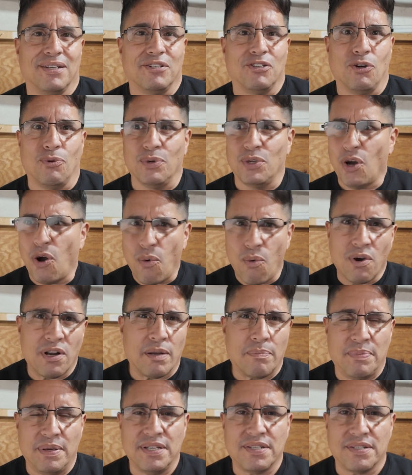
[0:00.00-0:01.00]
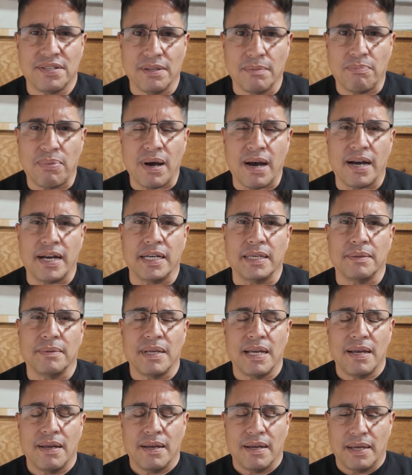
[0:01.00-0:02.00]
We all want a piece of the pie.
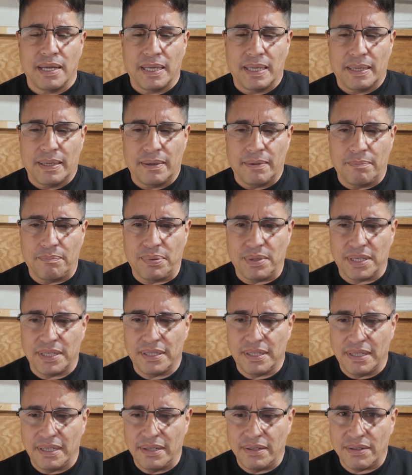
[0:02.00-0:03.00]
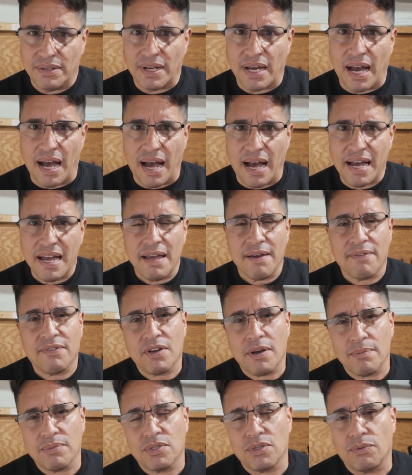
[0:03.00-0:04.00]
But I have
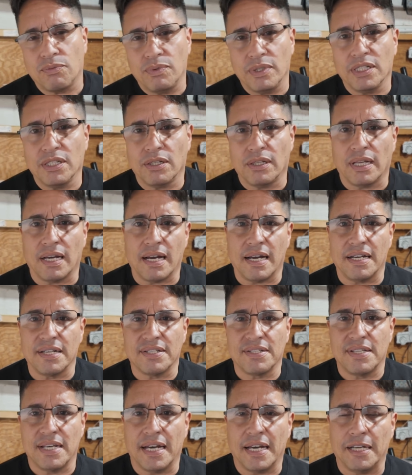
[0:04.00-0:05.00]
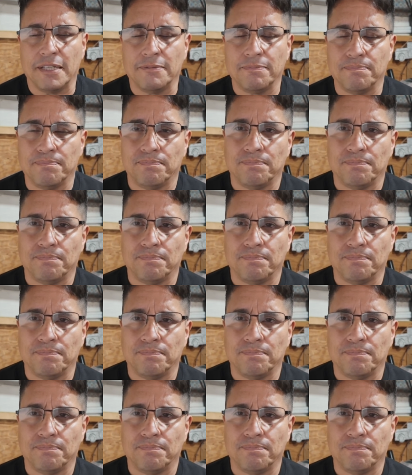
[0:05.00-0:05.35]
come to realize that